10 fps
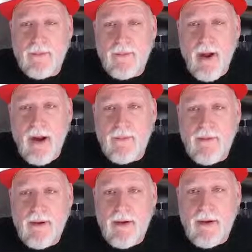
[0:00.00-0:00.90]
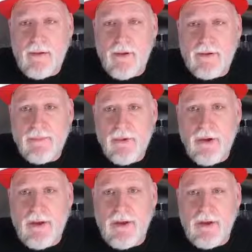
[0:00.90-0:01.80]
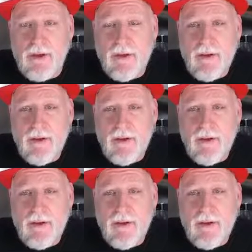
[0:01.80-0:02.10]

to bottom looks pretty good.